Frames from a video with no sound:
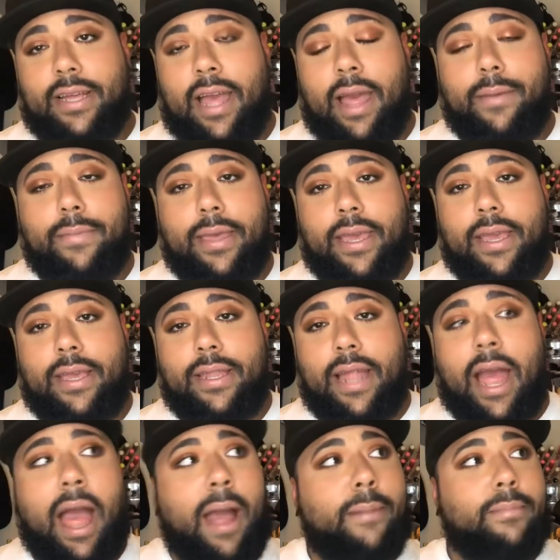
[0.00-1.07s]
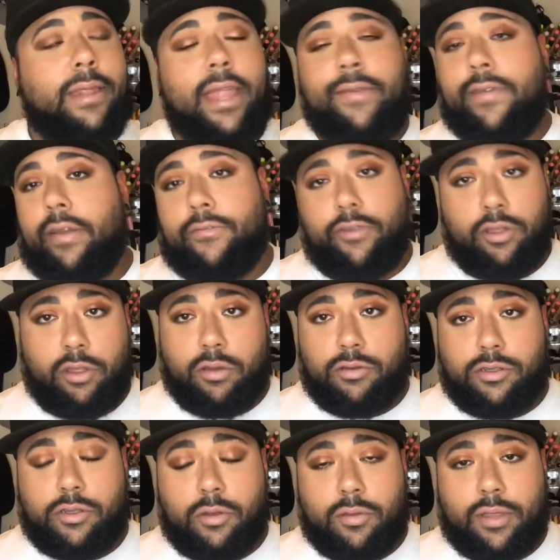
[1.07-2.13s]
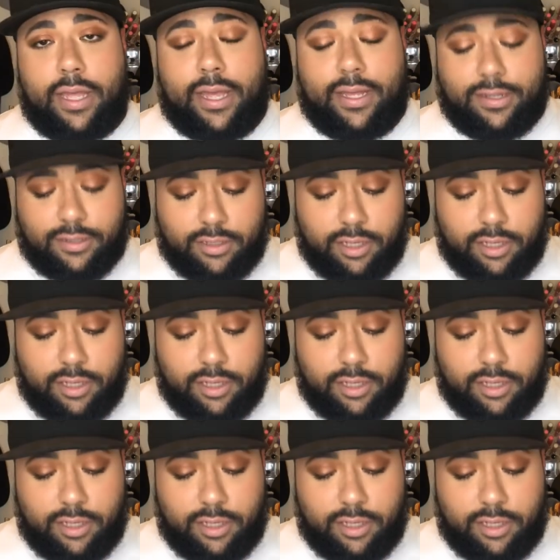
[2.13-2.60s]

I mean, I'm living for those two things.